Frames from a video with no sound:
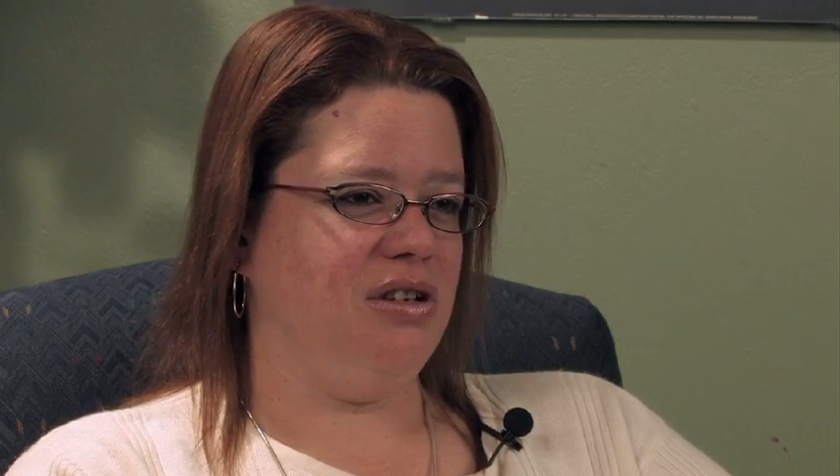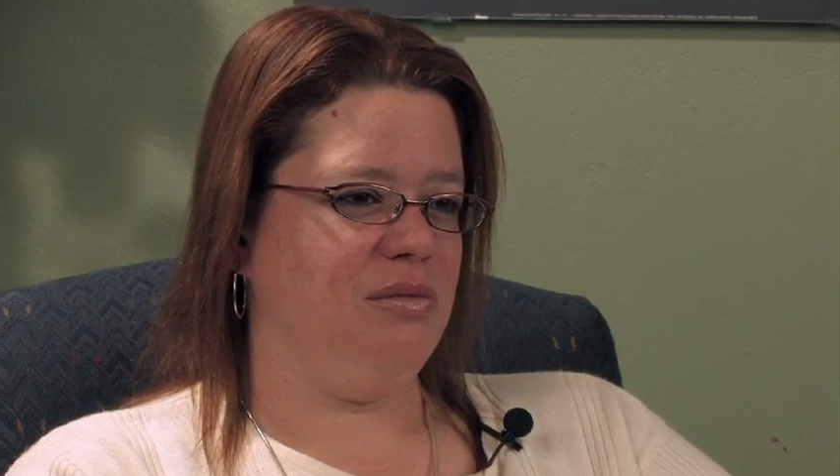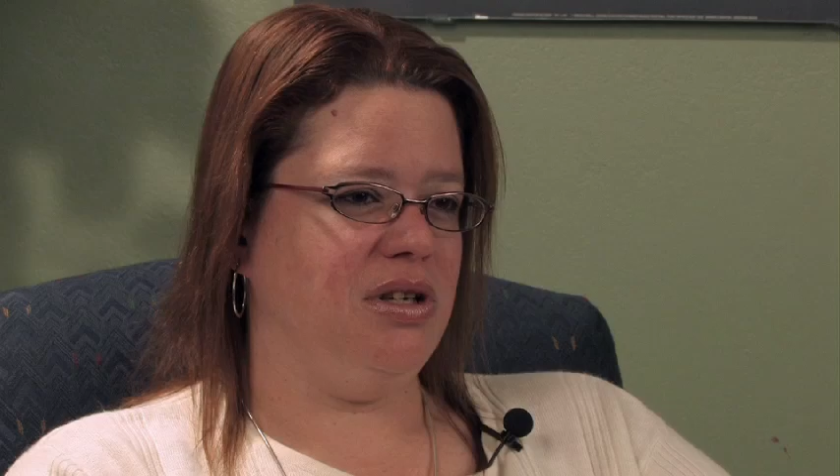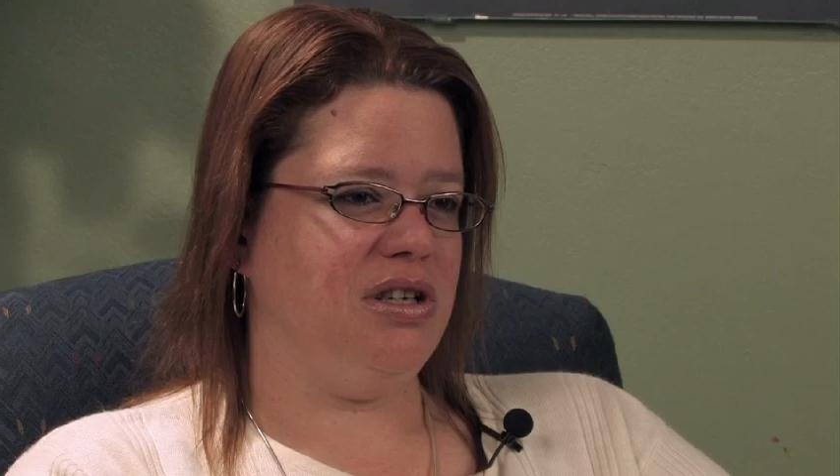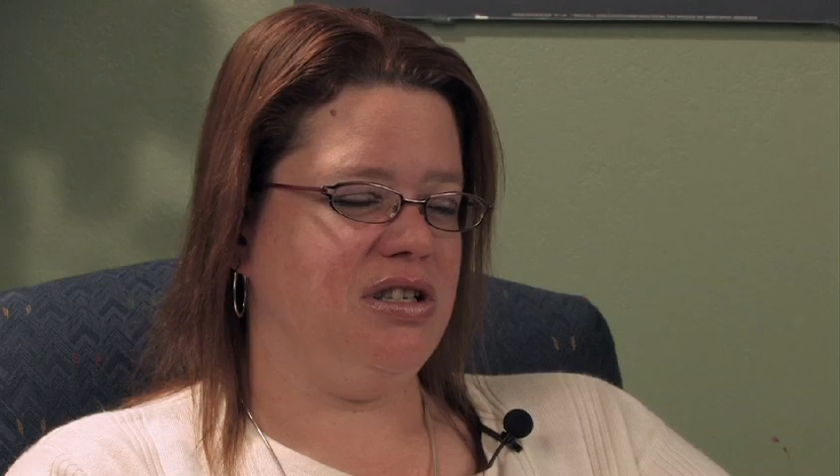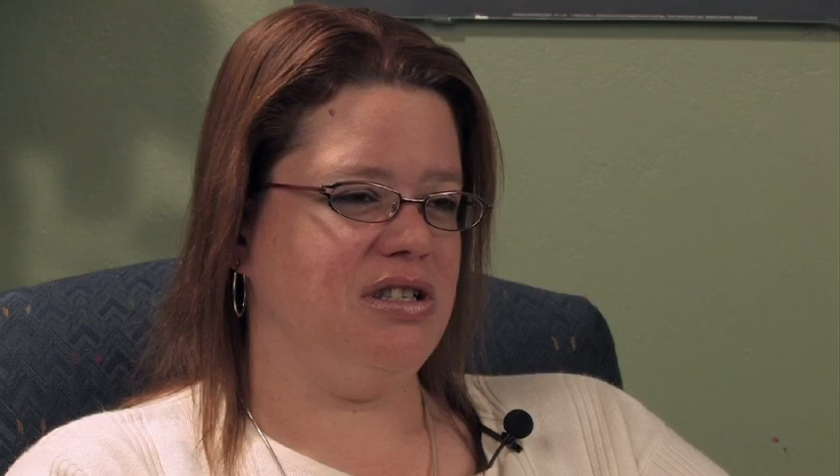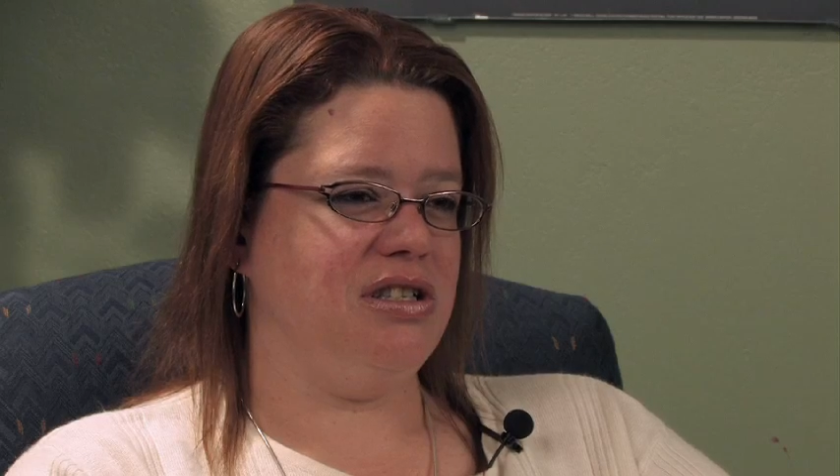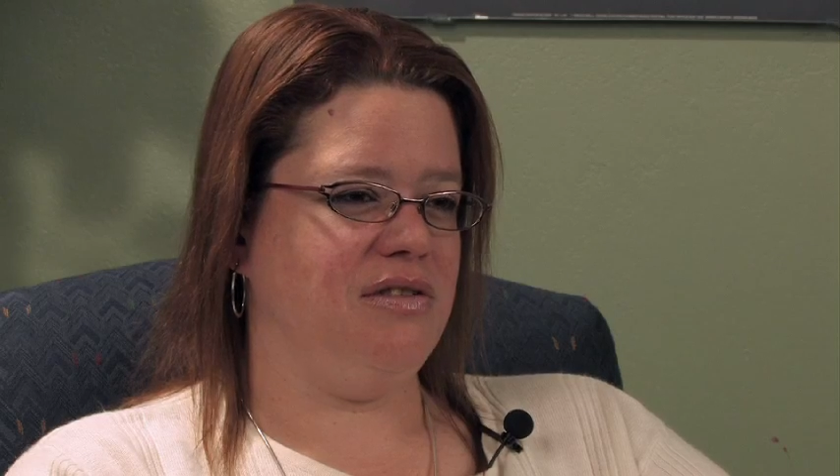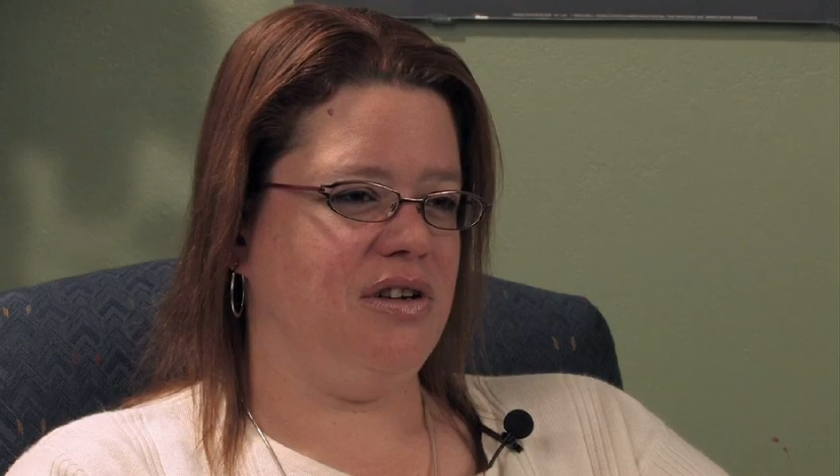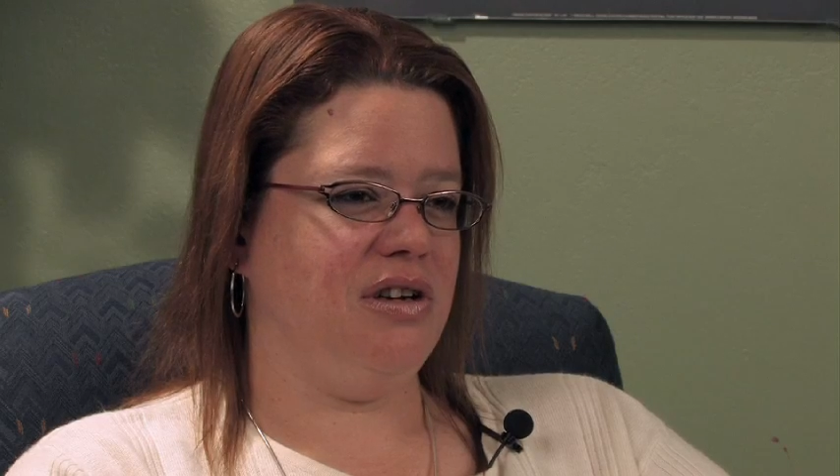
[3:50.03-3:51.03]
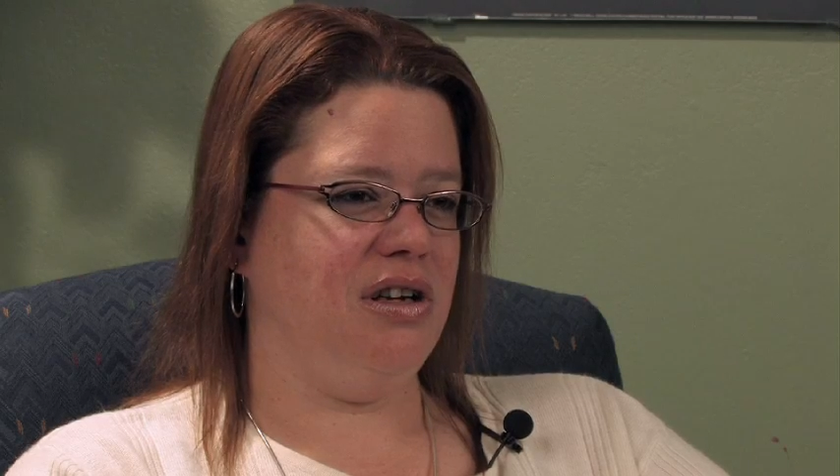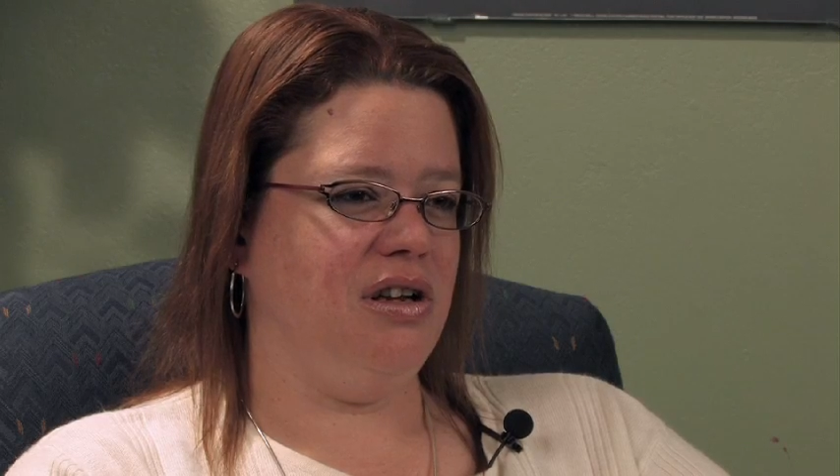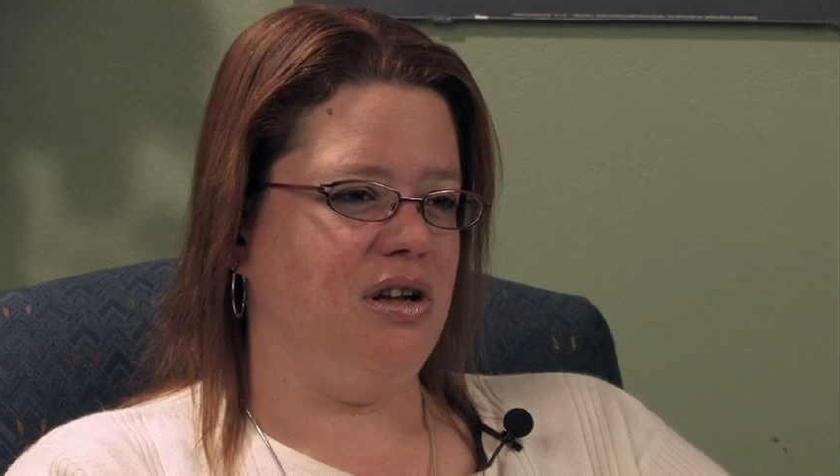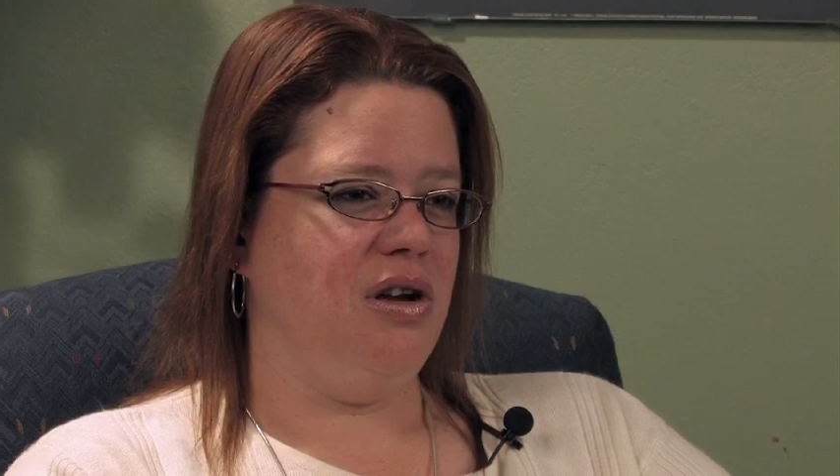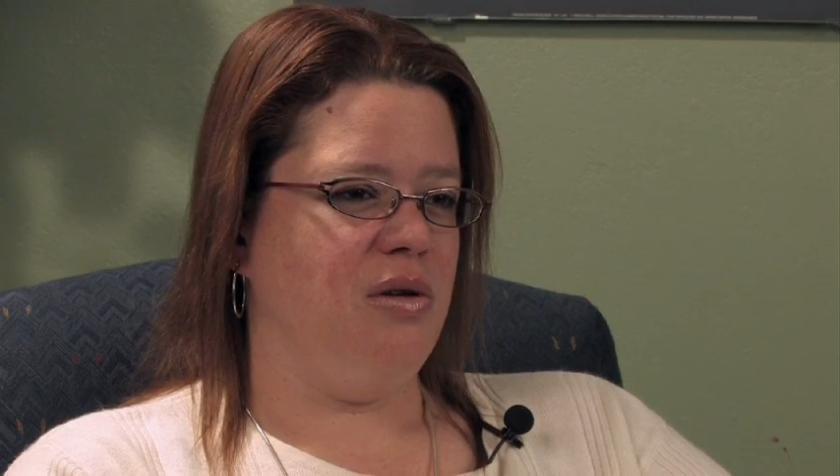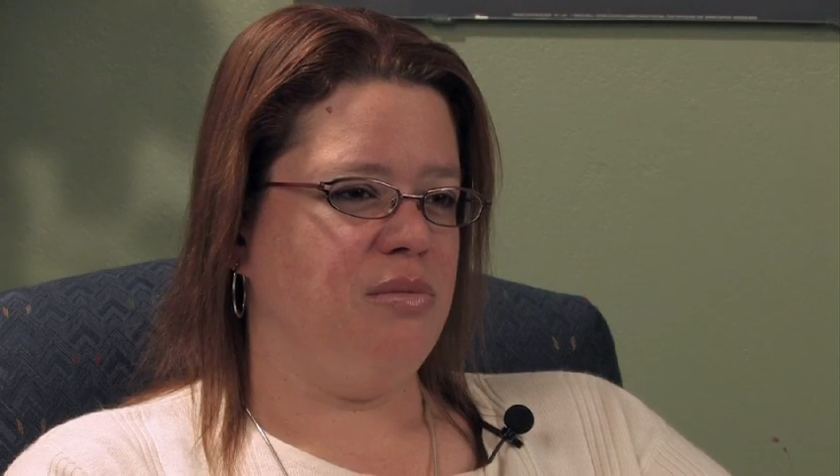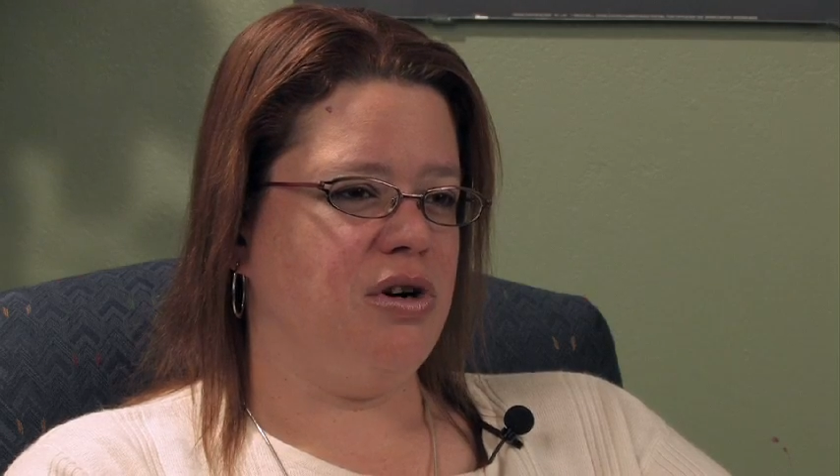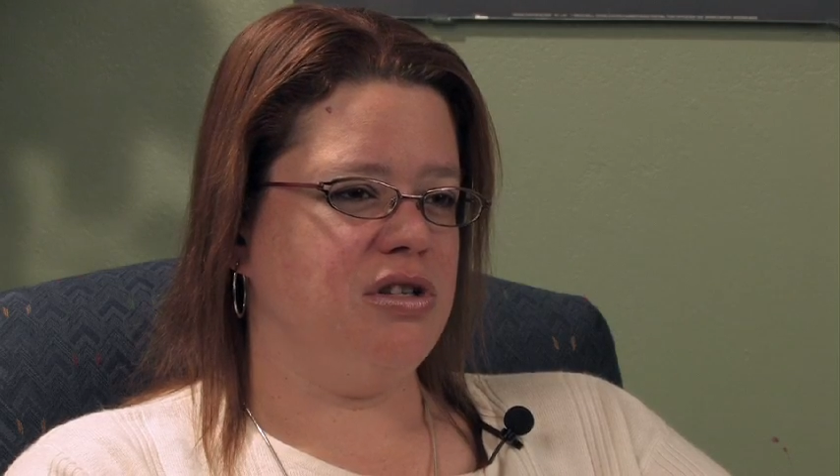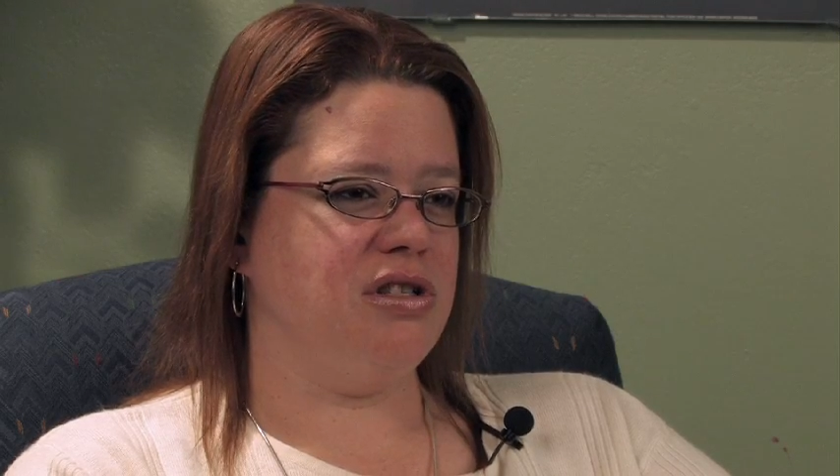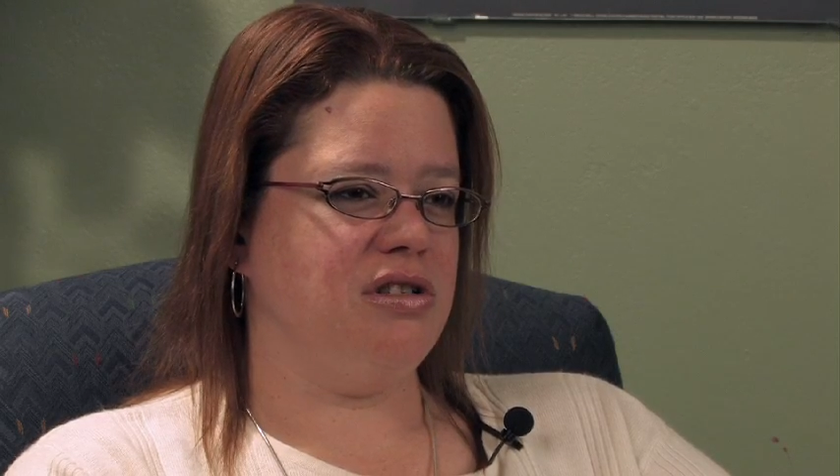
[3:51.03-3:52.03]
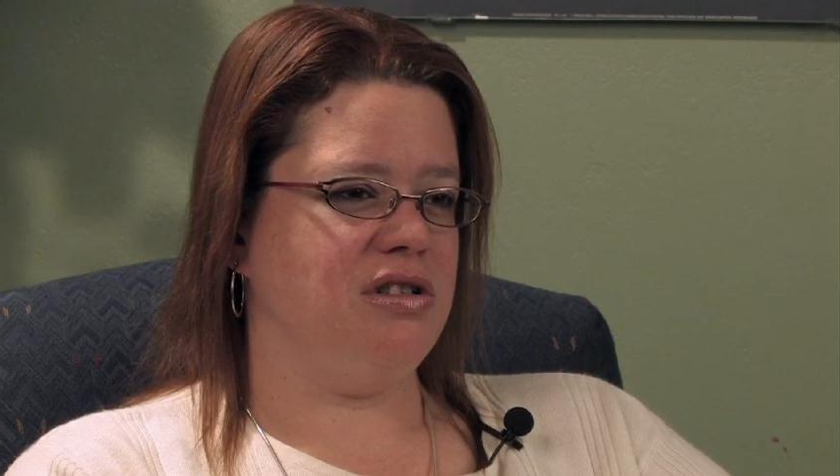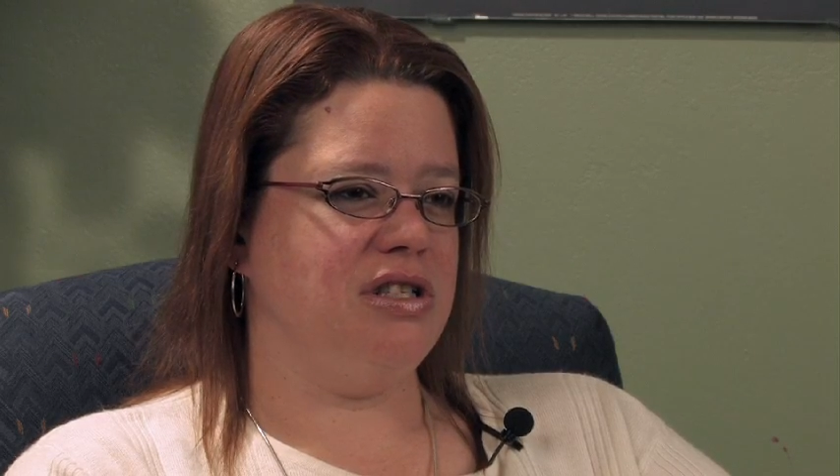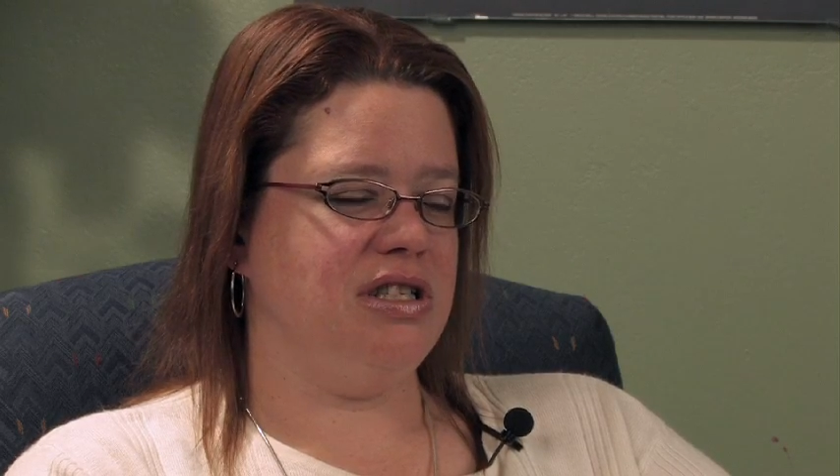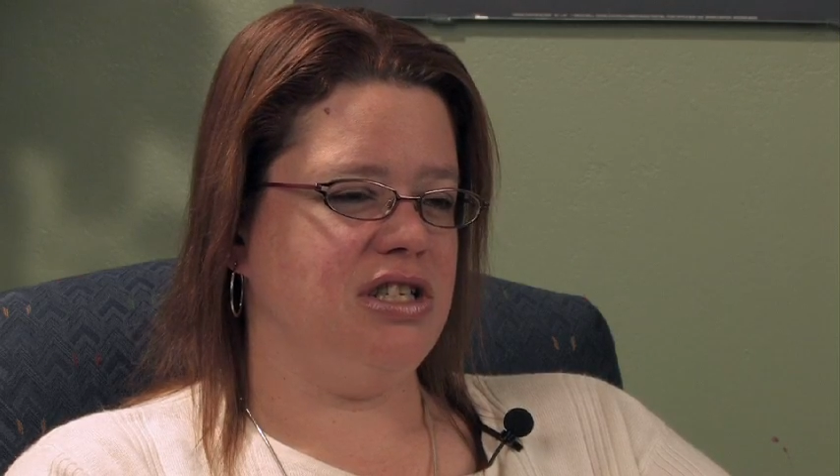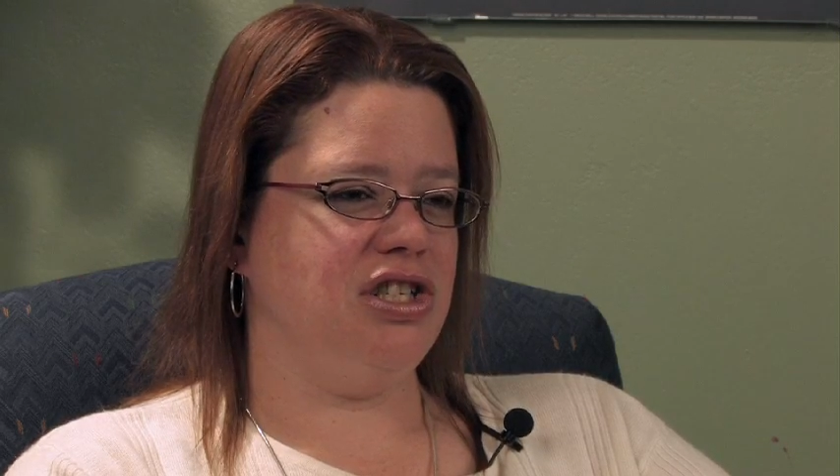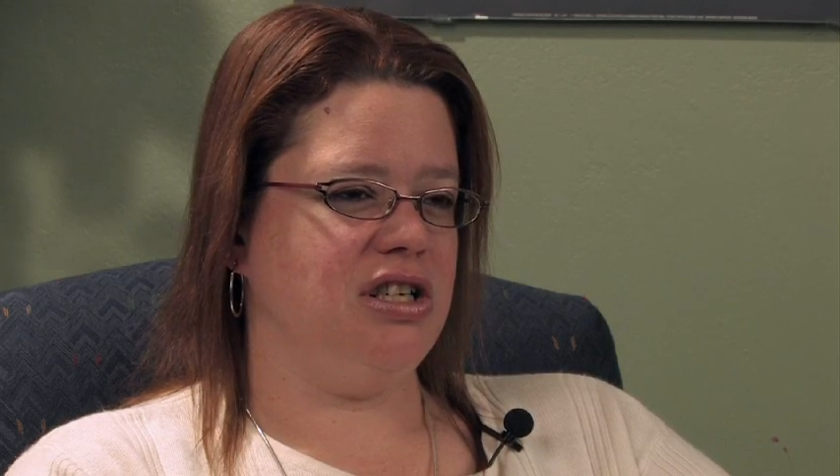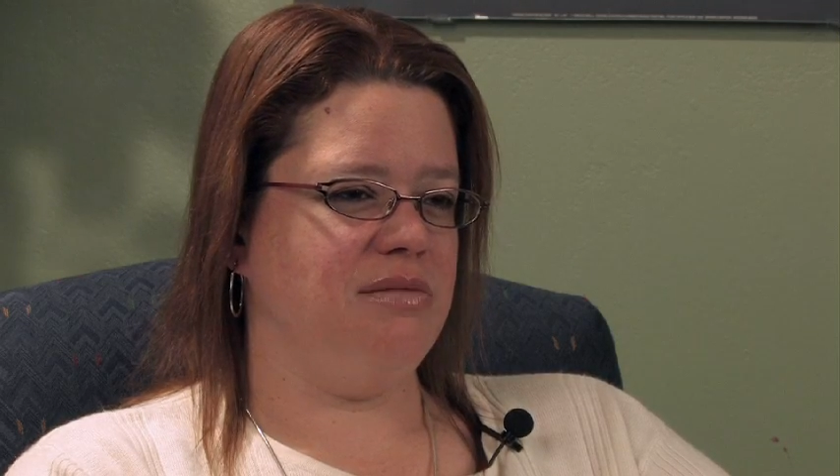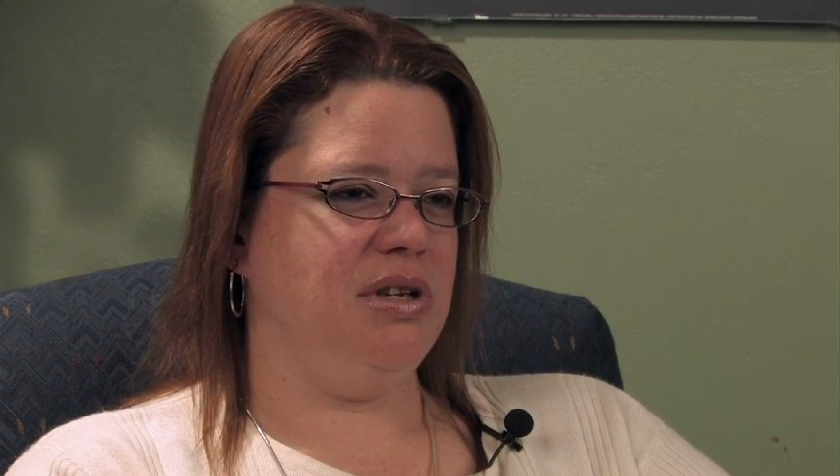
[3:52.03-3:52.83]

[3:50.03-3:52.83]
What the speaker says: because it's a very personal decision,